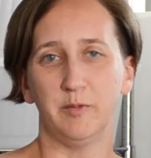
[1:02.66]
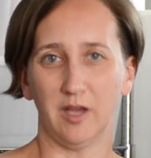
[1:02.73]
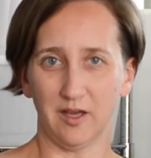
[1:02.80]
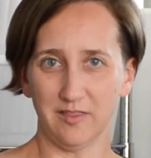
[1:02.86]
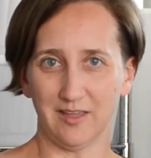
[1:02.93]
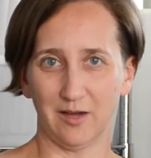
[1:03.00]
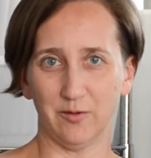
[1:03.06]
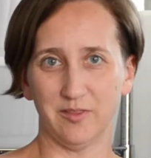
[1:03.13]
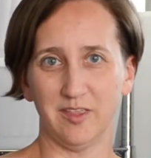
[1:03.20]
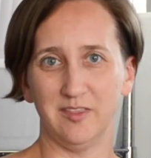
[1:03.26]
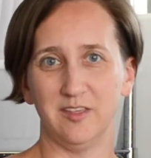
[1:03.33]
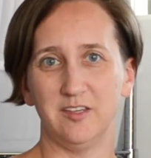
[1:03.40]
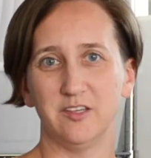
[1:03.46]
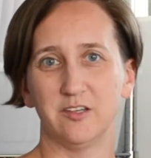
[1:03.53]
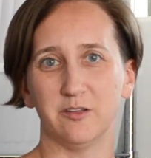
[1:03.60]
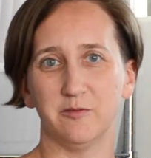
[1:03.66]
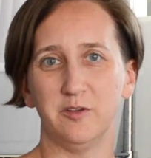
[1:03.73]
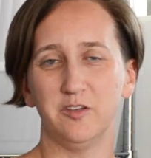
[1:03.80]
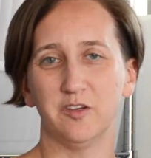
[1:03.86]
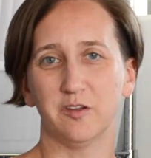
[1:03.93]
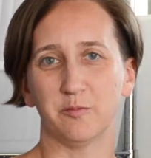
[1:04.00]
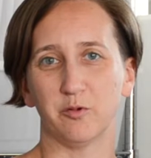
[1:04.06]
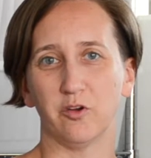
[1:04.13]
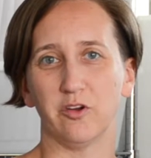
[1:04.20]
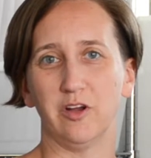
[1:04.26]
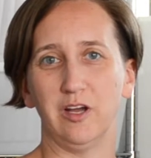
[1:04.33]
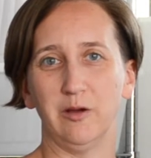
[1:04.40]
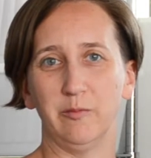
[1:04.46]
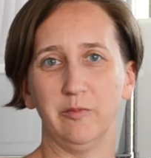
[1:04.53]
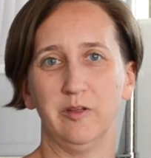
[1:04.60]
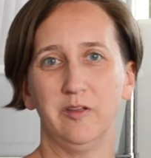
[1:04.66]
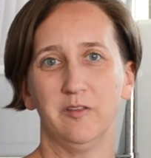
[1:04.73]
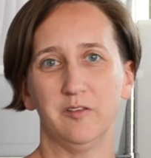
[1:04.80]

Beyond that, within the Digital Futures program,